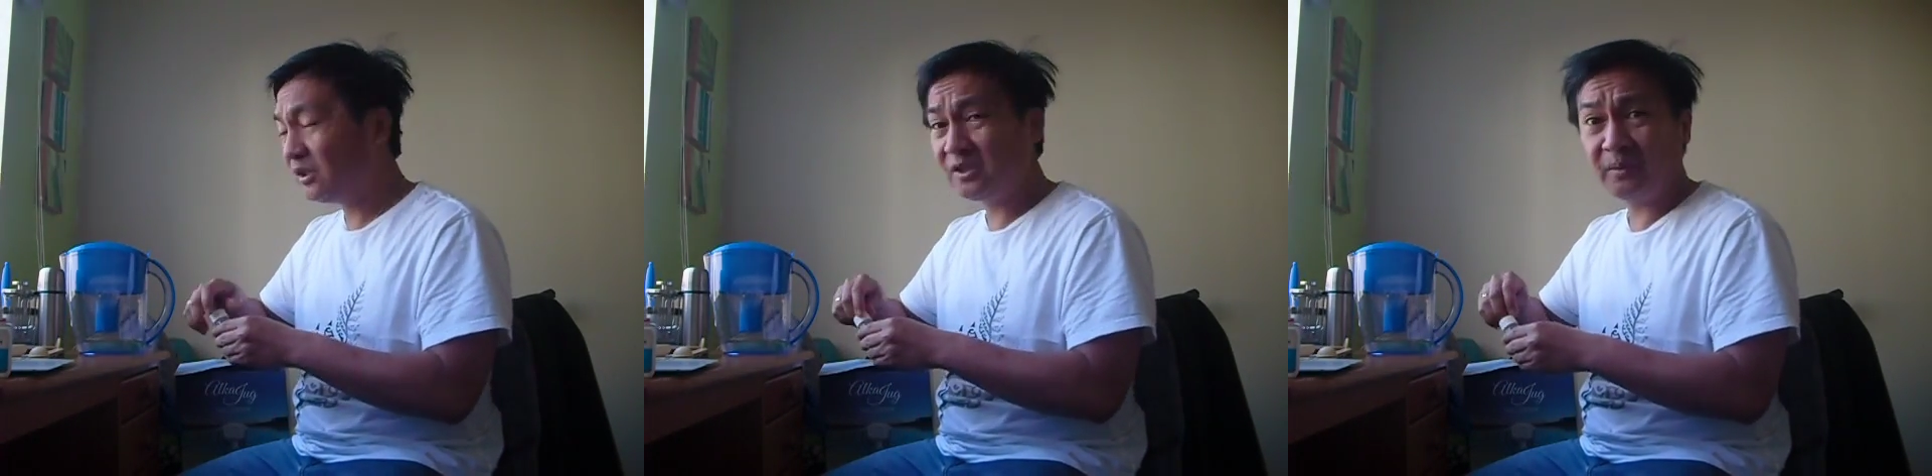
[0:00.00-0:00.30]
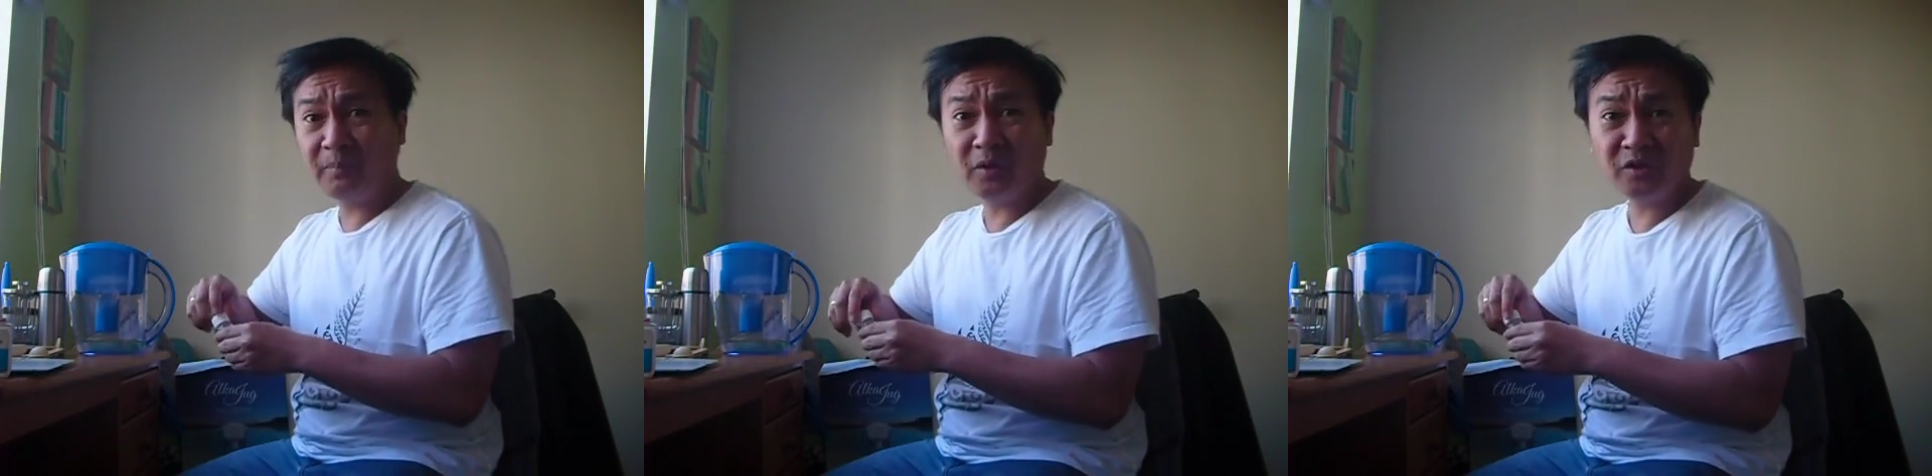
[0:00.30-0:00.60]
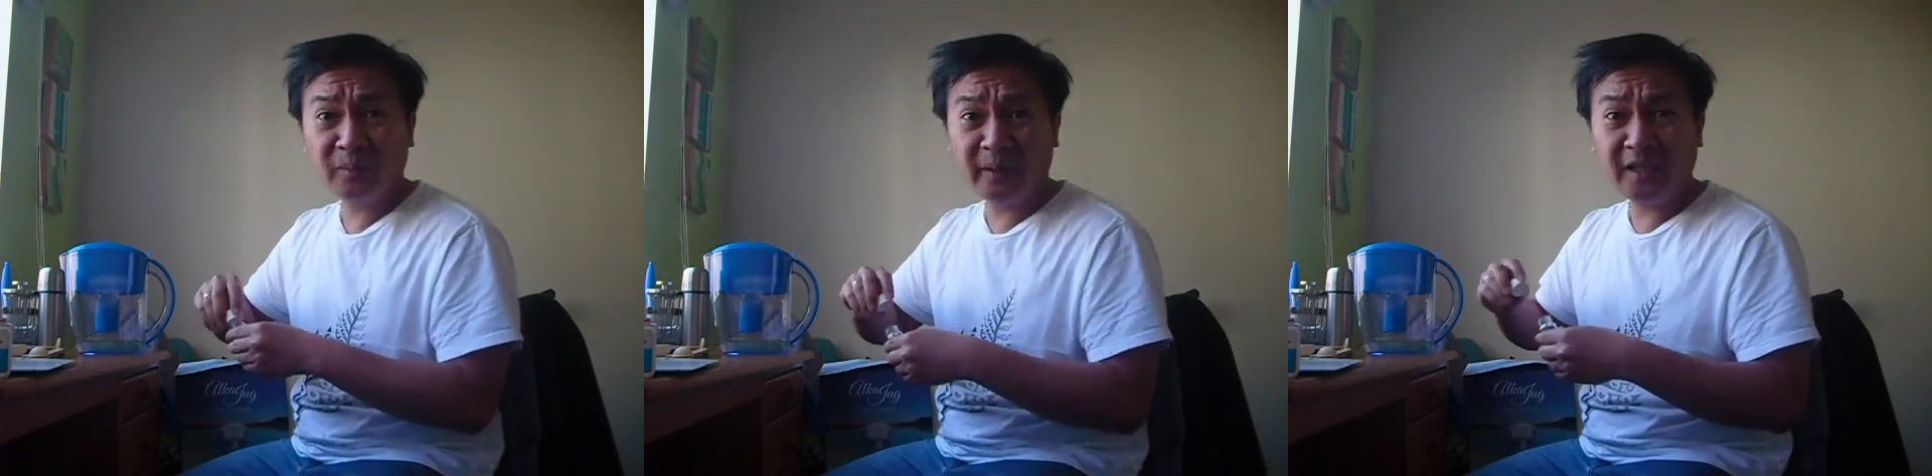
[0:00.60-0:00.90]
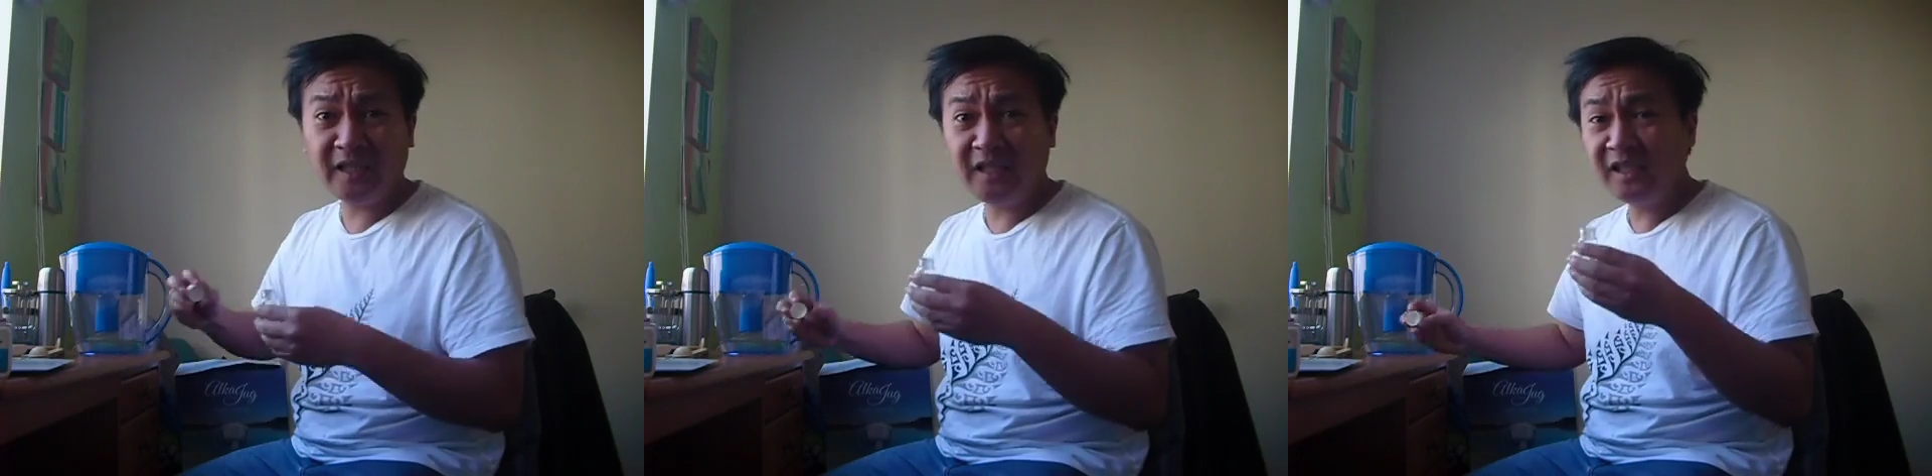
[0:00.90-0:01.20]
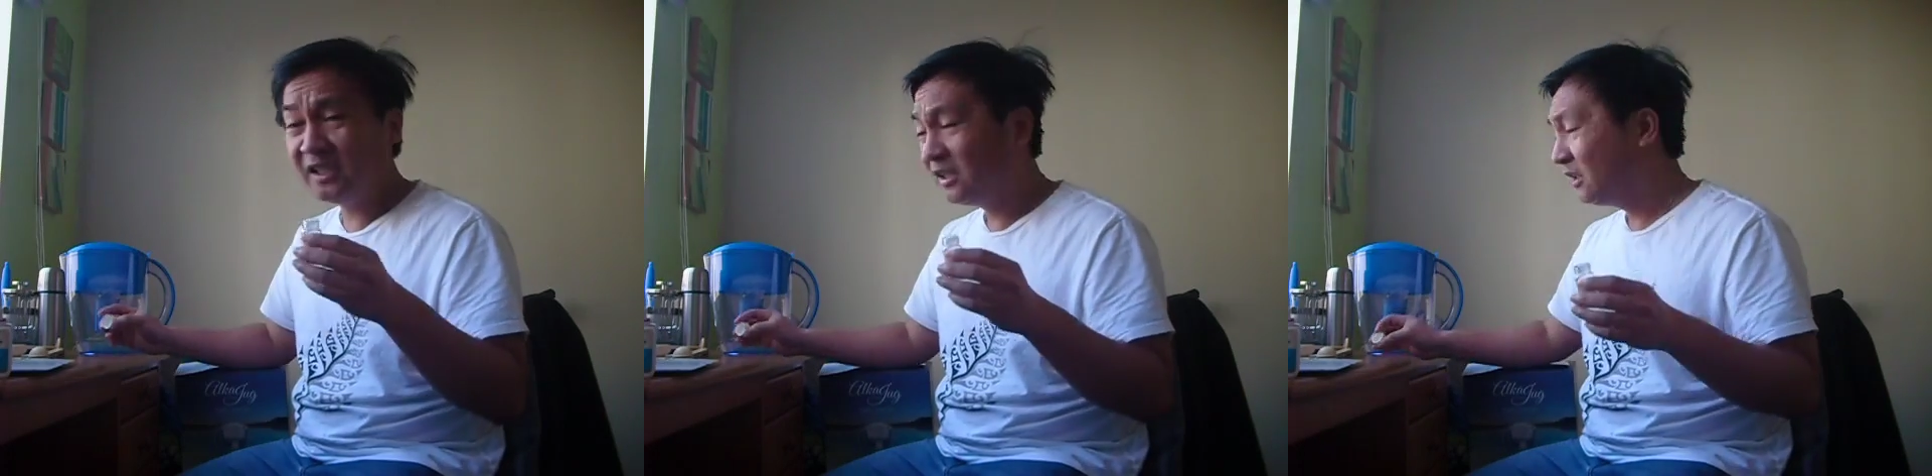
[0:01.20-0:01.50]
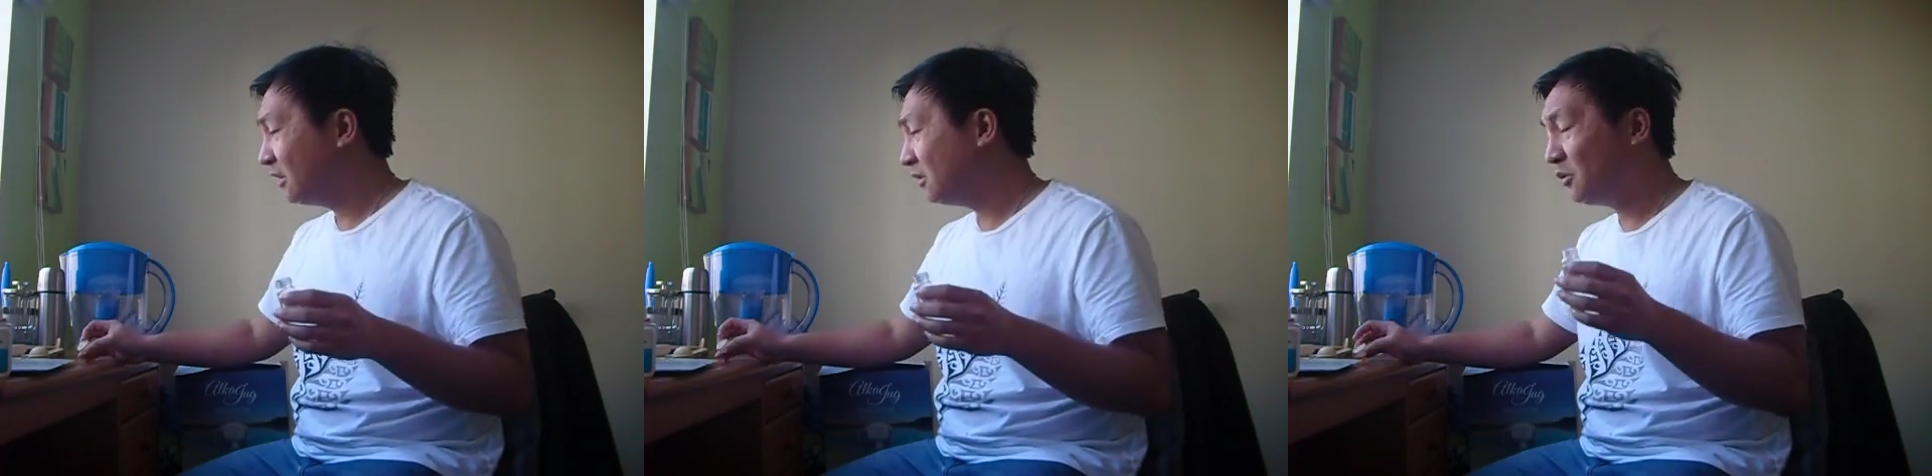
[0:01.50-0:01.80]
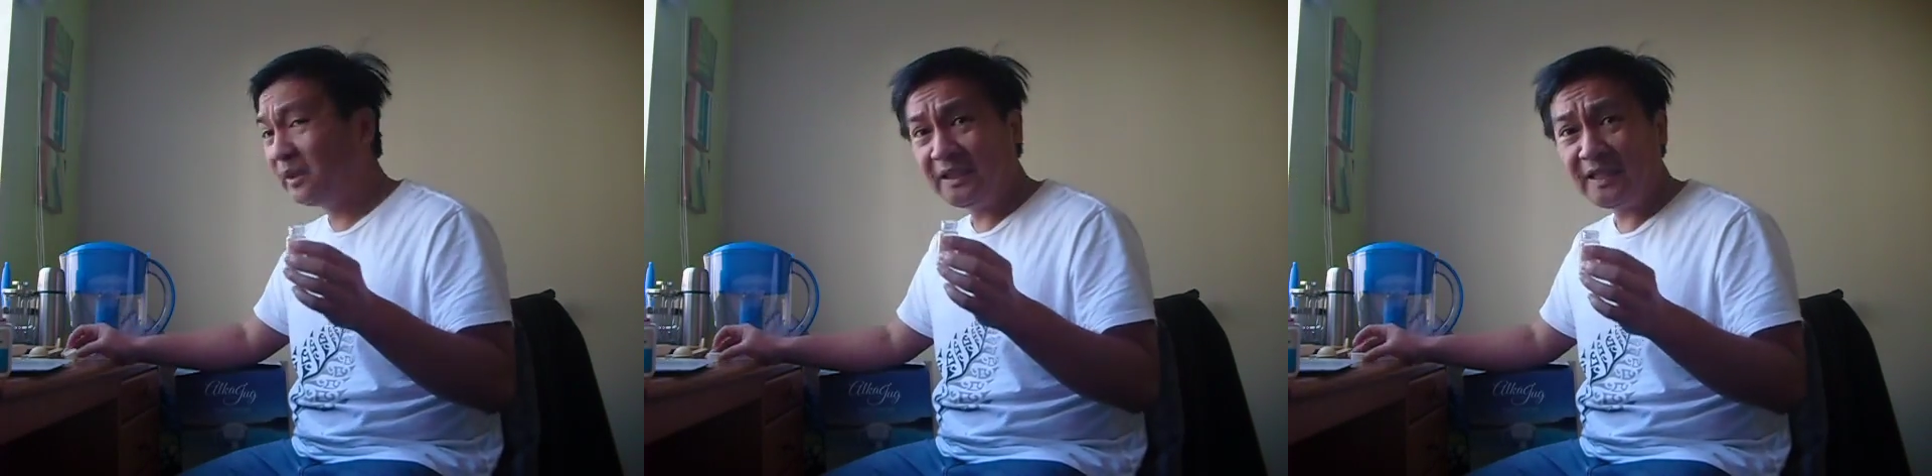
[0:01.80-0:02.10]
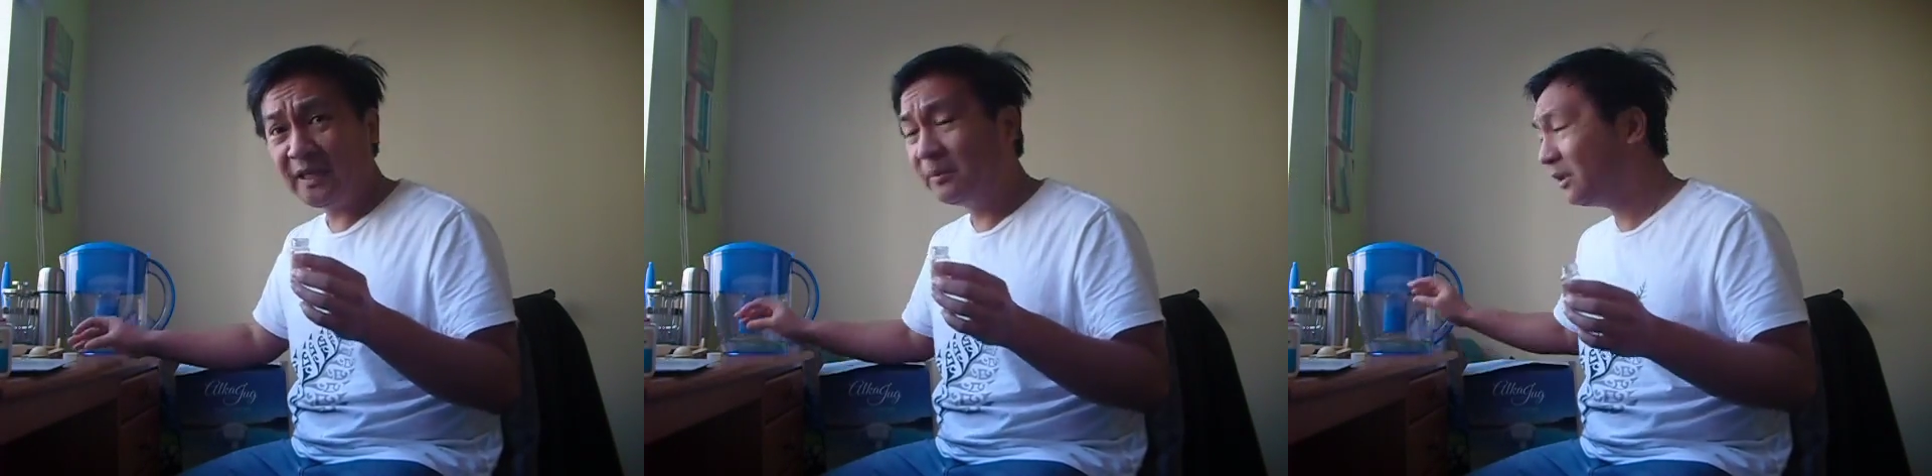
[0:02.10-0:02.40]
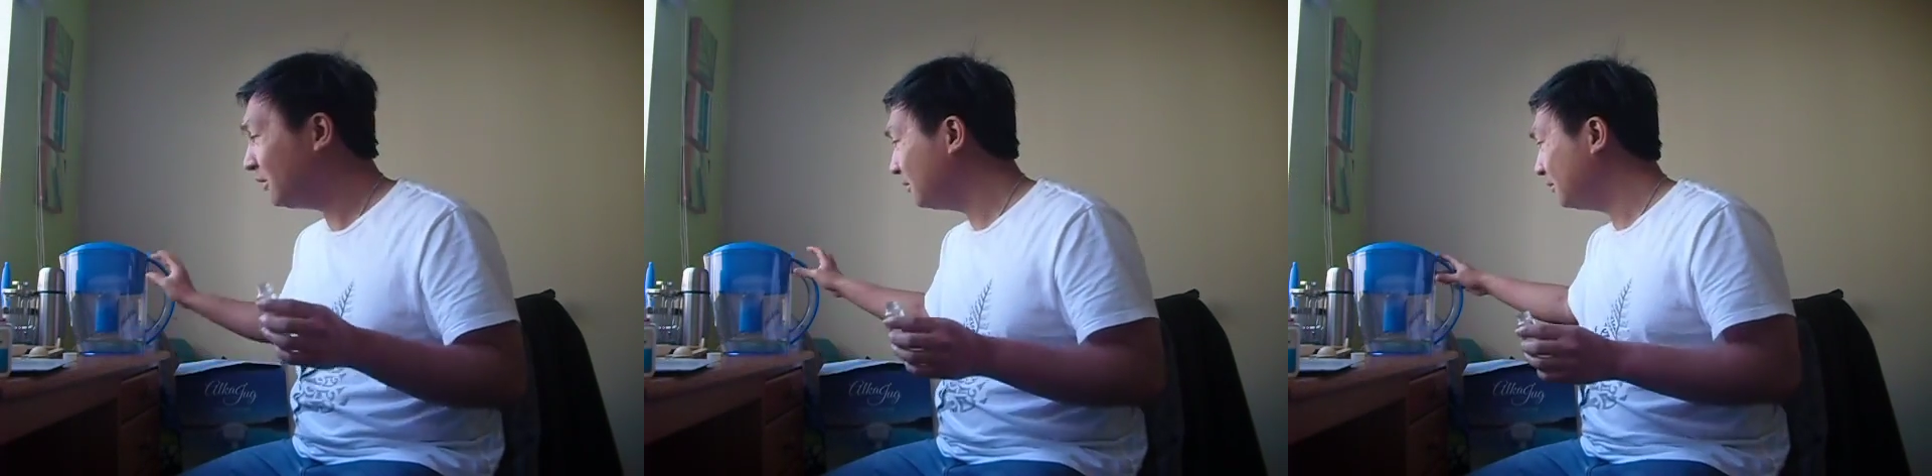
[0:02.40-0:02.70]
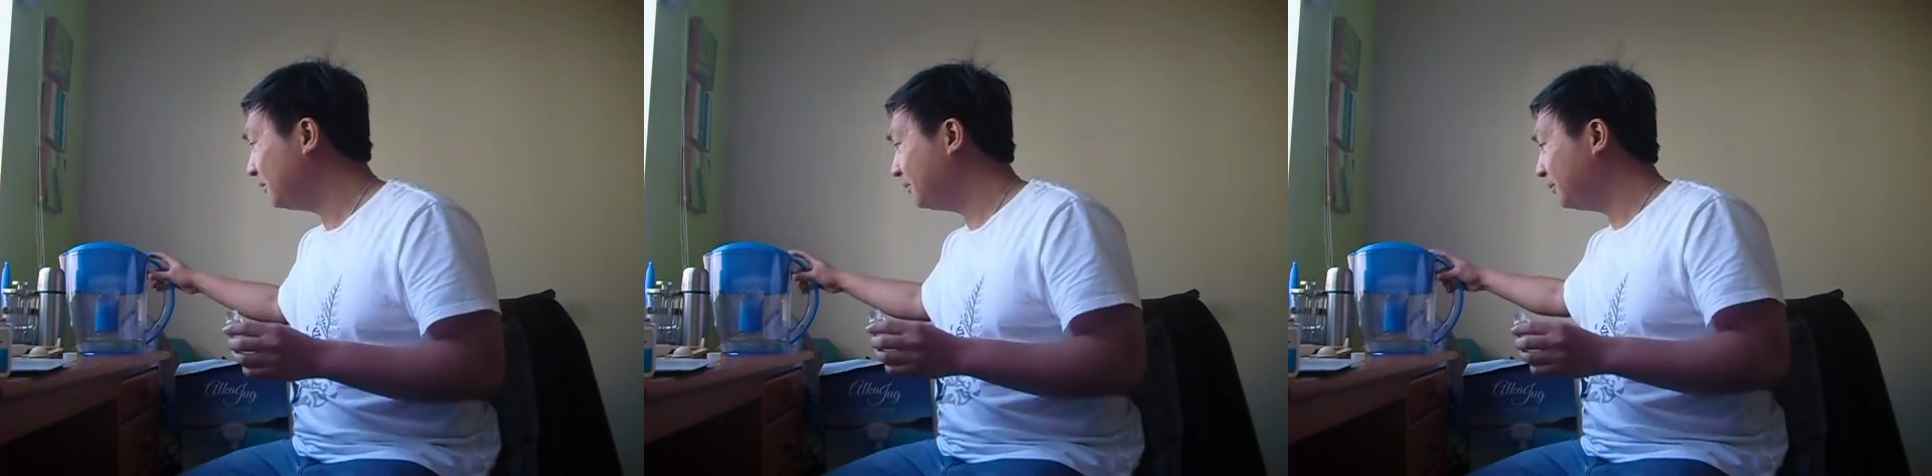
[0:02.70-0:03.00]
is approximately 20 ml.